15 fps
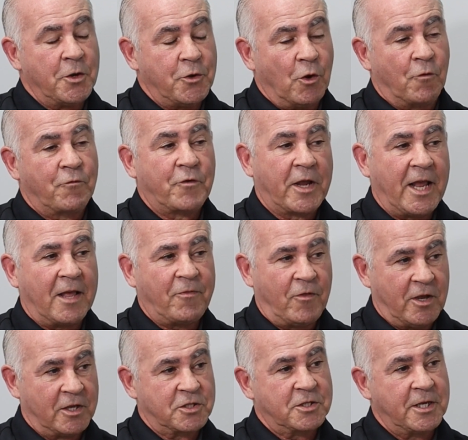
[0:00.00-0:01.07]
don't forget
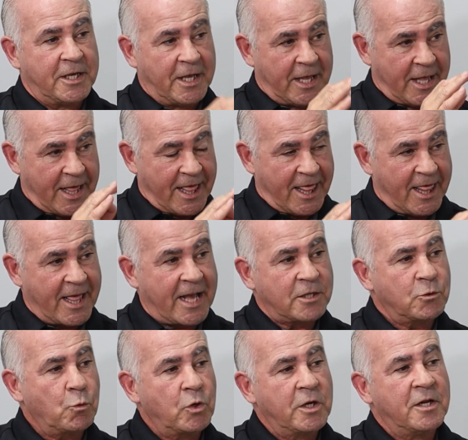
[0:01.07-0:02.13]
this.
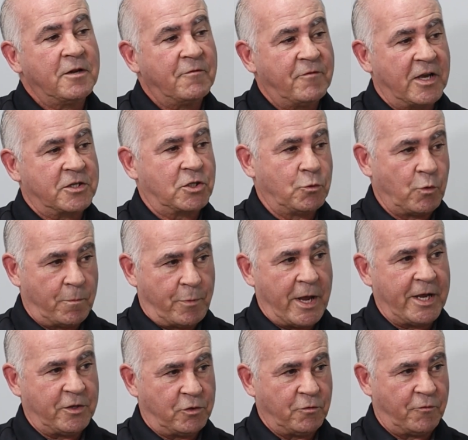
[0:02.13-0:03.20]
That's what an investor would
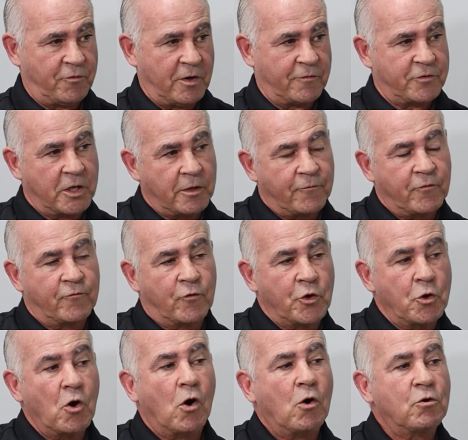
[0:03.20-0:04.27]
pay, $250.
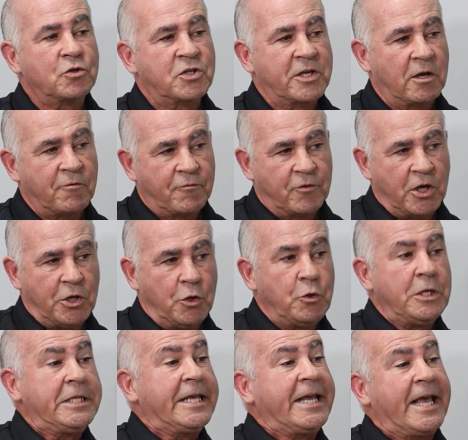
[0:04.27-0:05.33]
For your wholesale fee, you
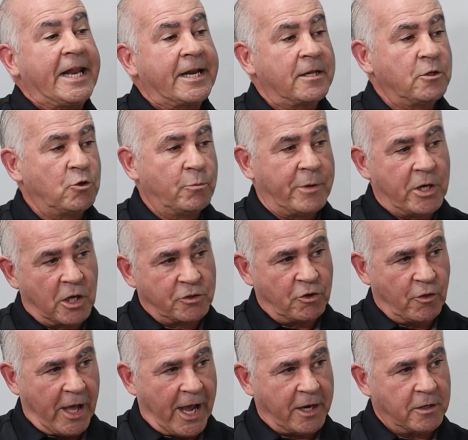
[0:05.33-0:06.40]
need to get it a little bit
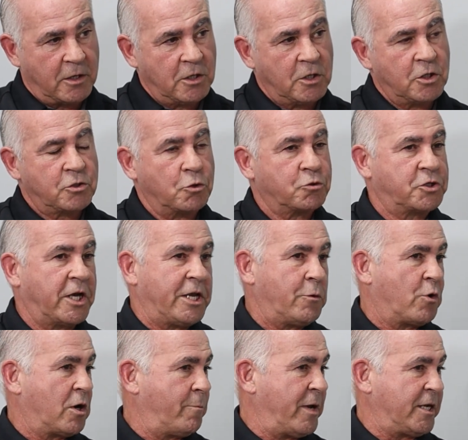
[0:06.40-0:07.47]
under that. So say
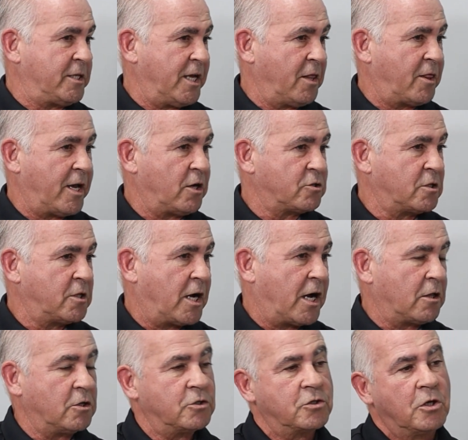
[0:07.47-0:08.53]
you want to make
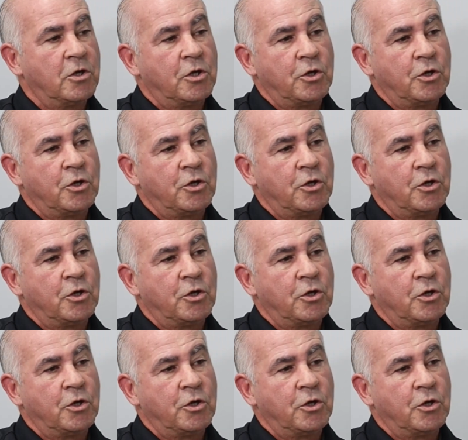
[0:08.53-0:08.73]
$10,000.